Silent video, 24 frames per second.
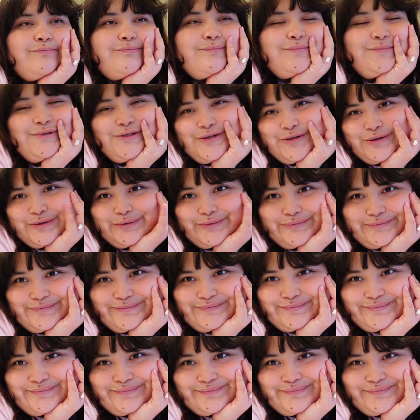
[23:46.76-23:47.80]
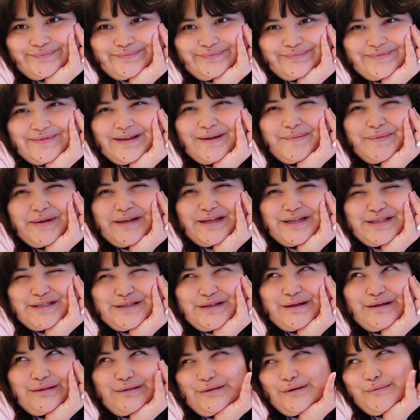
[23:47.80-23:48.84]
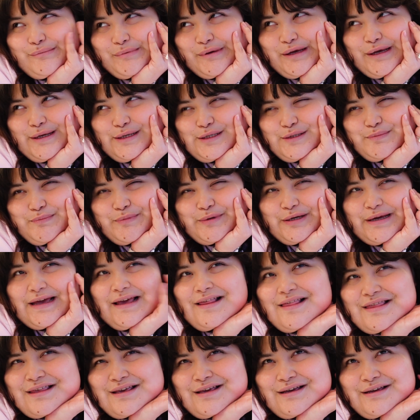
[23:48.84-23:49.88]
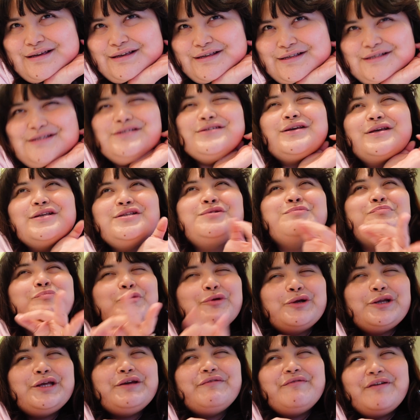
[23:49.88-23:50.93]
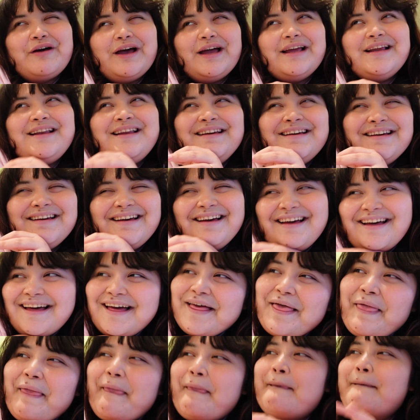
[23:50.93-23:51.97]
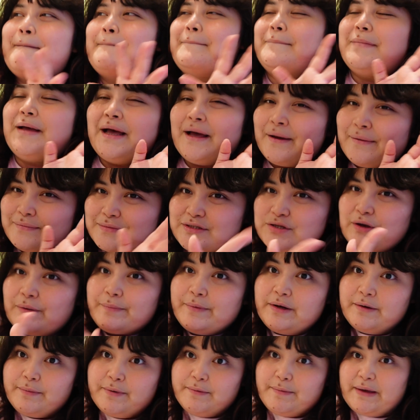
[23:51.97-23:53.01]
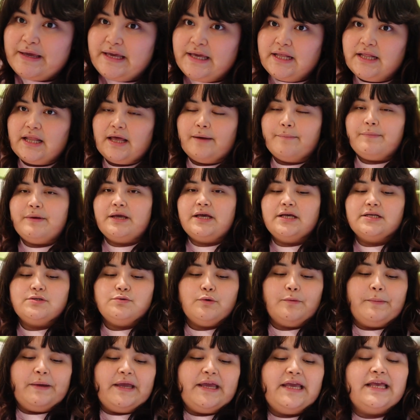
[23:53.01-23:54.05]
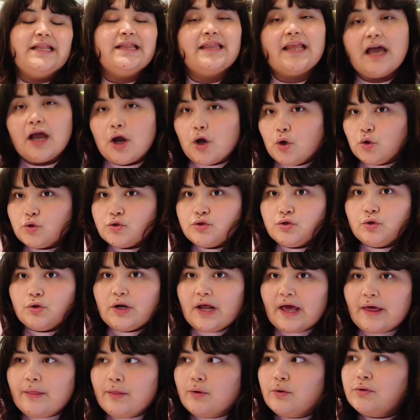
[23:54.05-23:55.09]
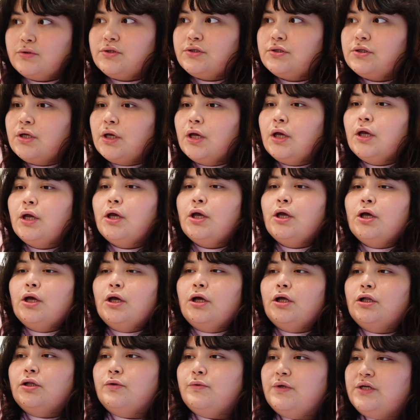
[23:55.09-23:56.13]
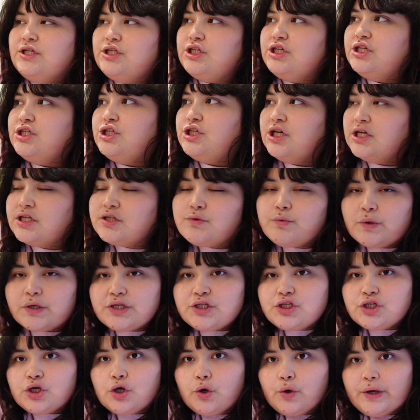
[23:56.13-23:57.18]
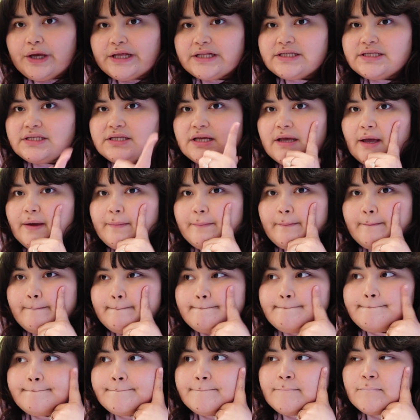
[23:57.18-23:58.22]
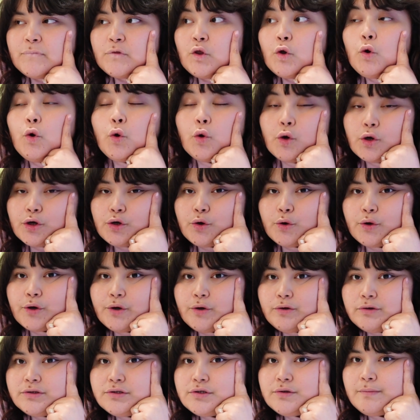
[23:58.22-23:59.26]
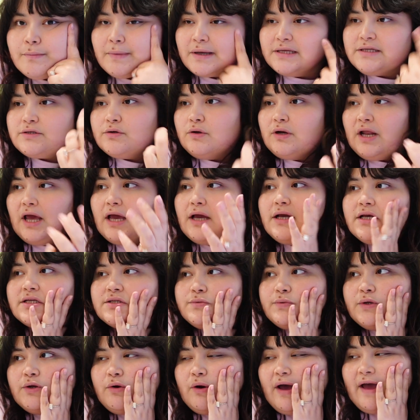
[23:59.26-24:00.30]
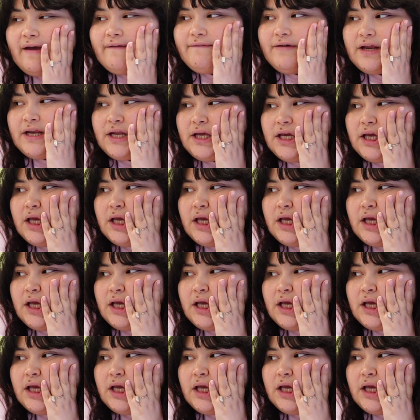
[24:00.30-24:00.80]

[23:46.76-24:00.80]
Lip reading: So I mean, it's not the best, but I think it's pretty fine. So I'm gonna be making that because we're making tacos dorados. Luigi just went to go get some corn oil, mazola, because we don't have any.